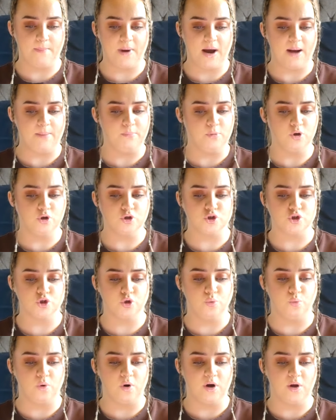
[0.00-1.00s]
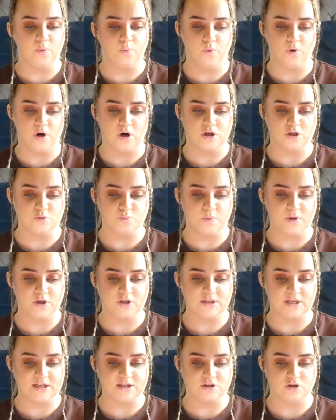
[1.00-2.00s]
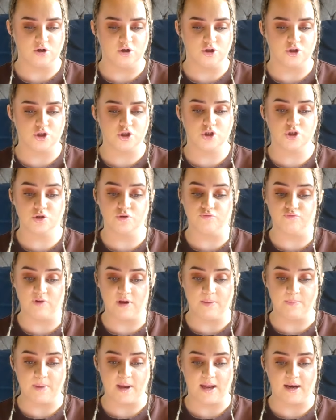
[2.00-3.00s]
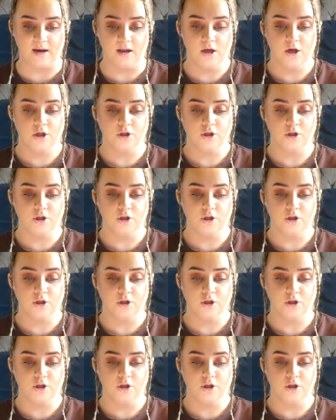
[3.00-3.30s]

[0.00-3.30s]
but I'm not sure what it was because I started screaming